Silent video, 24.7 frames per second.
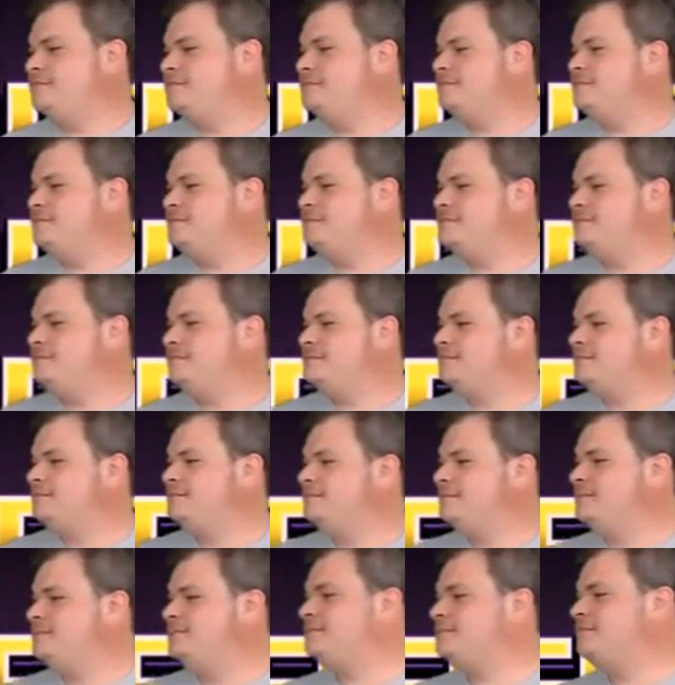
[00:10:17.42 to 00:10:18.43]

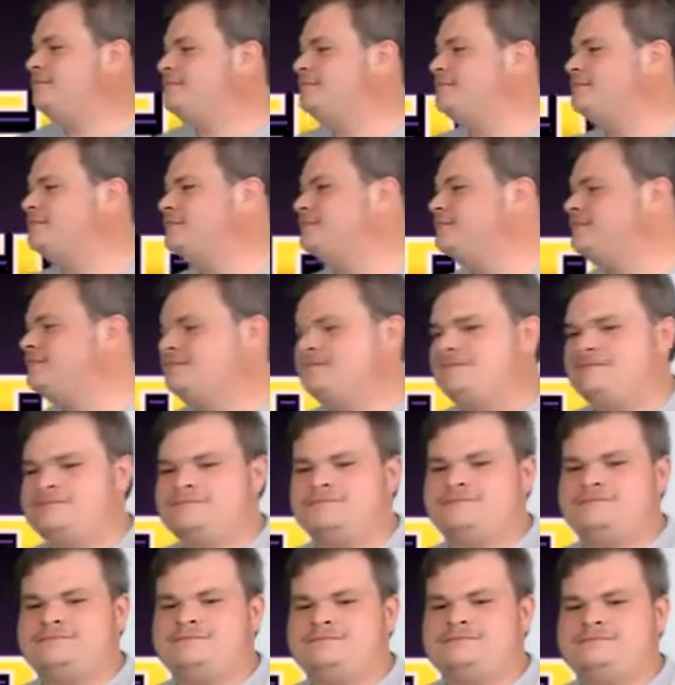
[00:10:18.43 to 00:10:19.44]

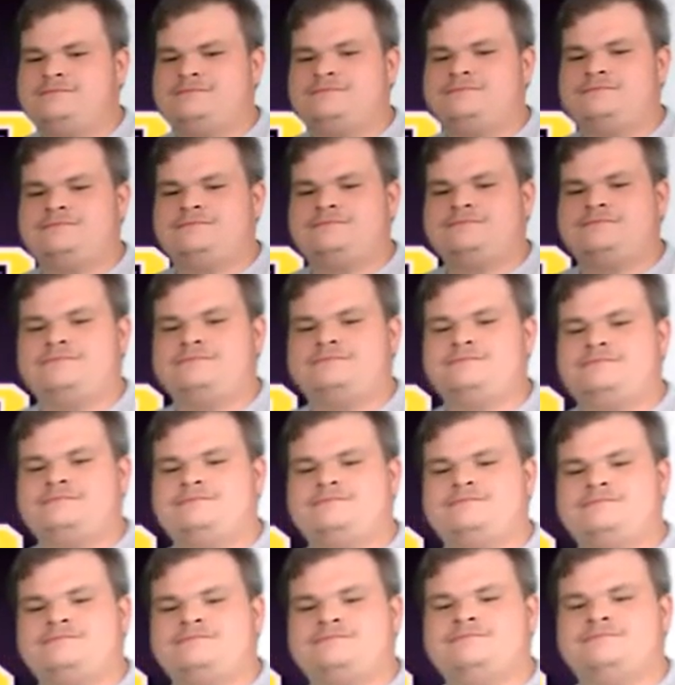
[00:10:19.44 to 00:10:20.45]

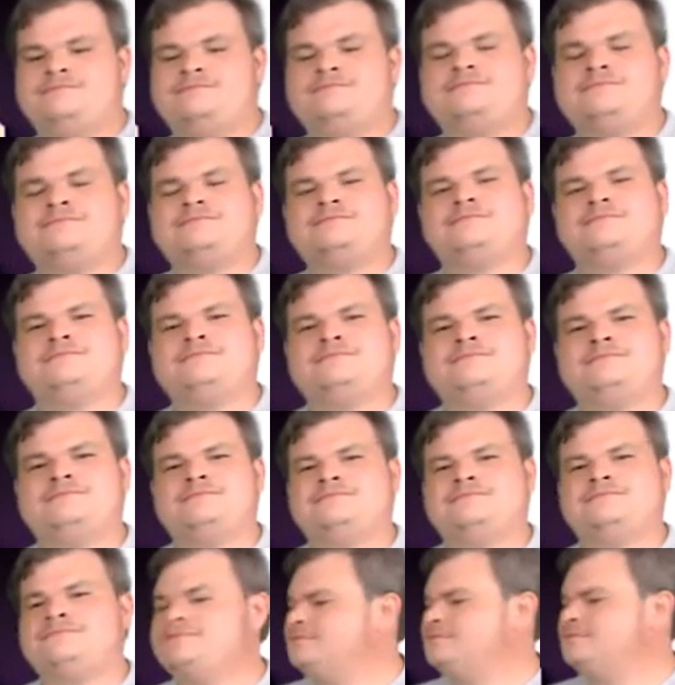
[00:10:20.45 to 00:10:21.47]

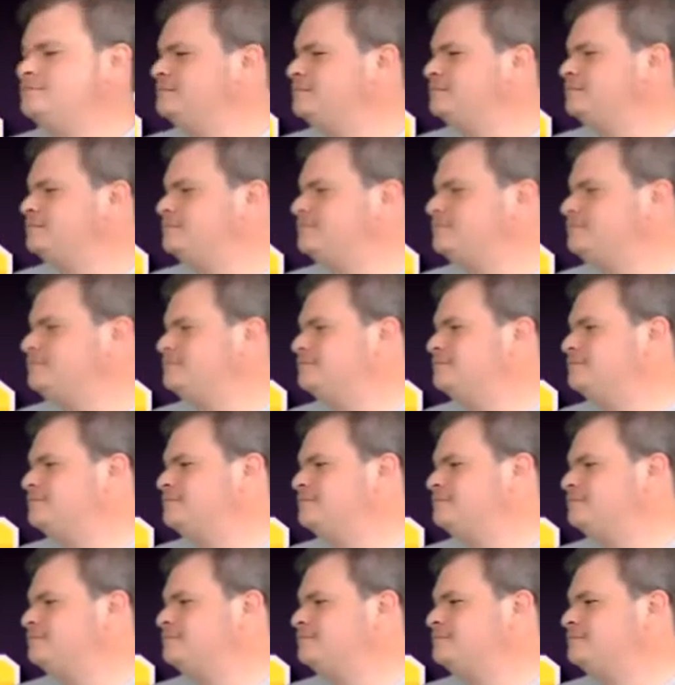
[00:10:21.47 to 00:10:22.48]

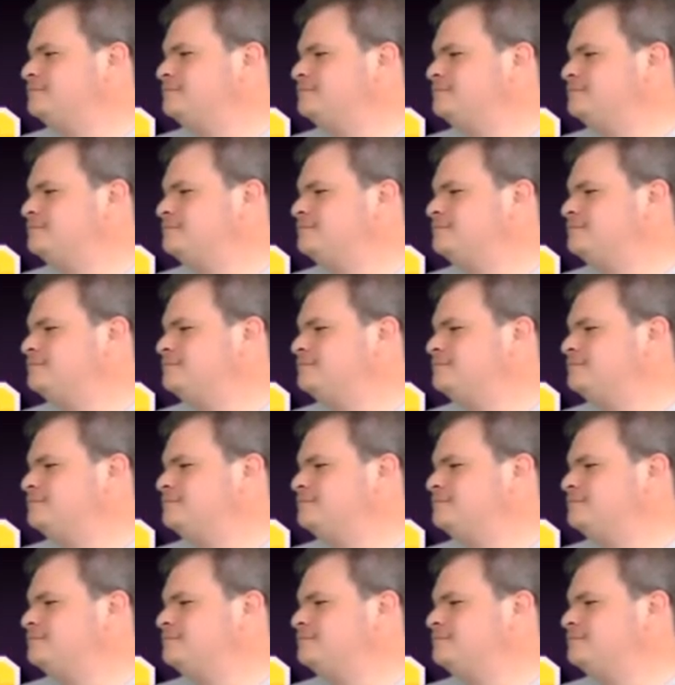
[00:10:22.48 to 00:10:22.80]
No words are spoken by the person on screen.